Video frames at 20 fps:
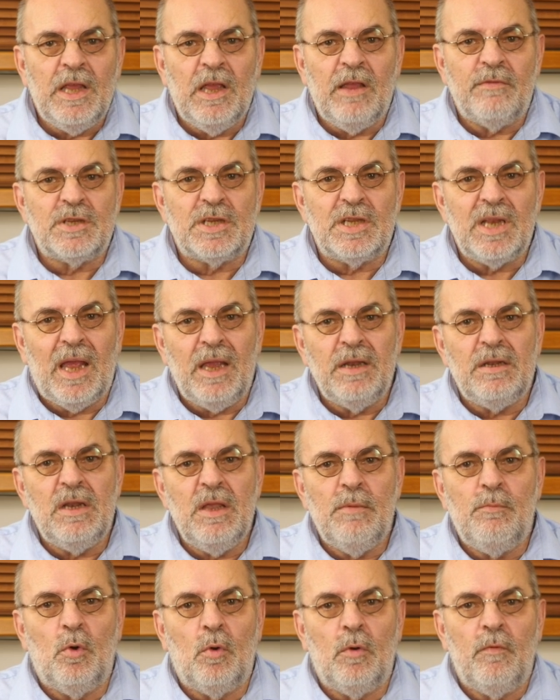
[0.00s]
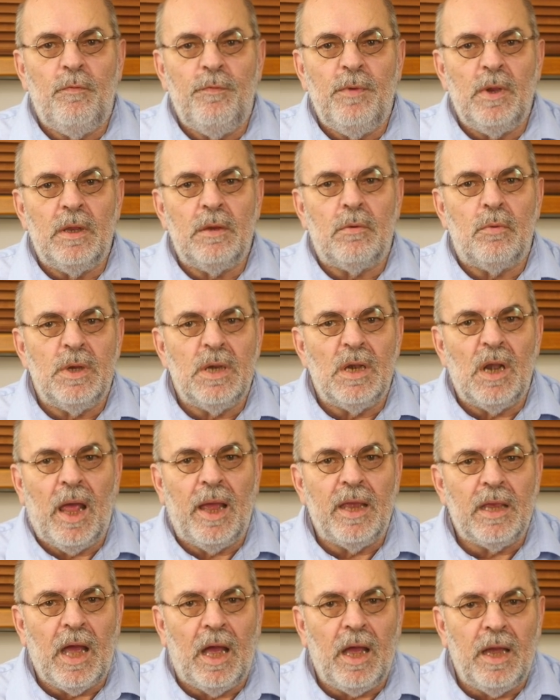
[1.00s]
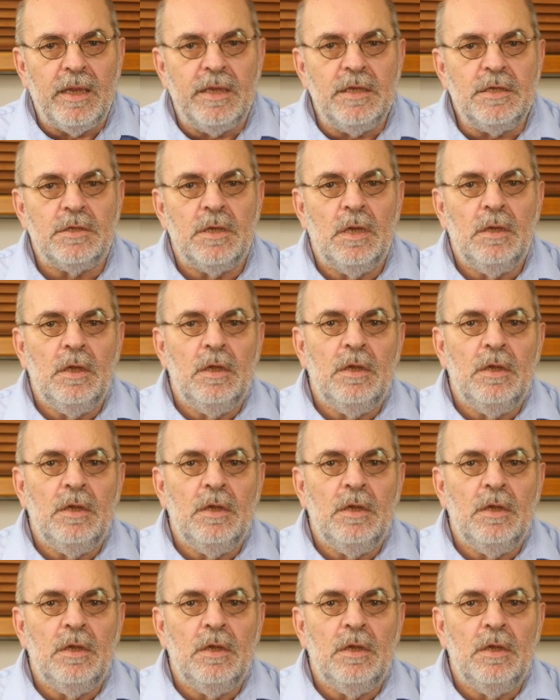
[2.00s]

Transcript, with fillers: have slightly more filigree like highs